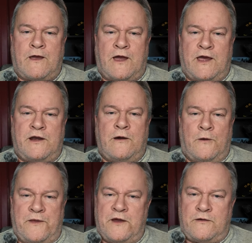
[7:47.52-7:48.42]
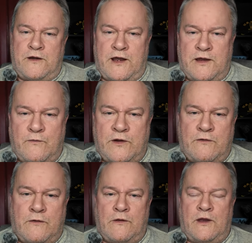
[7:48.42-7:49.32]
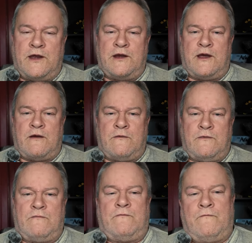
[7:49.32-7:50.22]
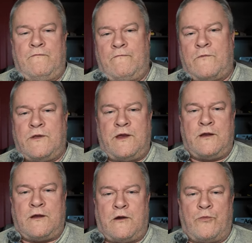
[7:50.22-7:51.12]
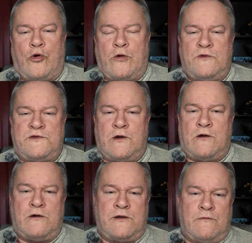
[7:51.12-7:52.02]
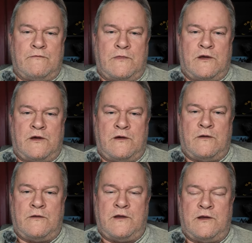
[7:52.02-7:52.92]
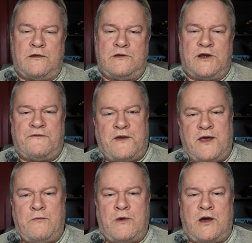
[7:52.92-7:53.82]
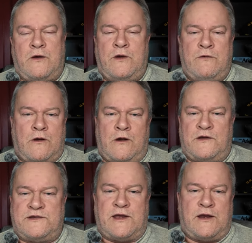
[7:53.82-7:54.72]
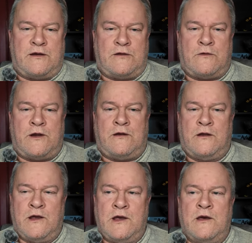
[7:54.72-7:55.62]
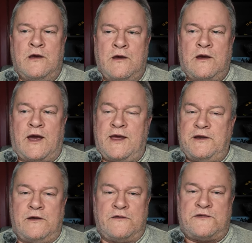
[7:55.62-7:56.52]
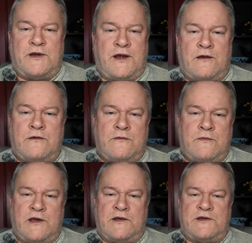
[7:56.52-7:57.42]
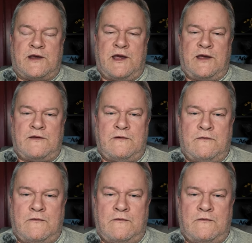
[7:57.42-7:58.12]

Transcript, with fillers: I had help the other day and we were laying out where the carport was going, uh, and then Jeff came by, we were all standing around. I had to go sit down because I can't.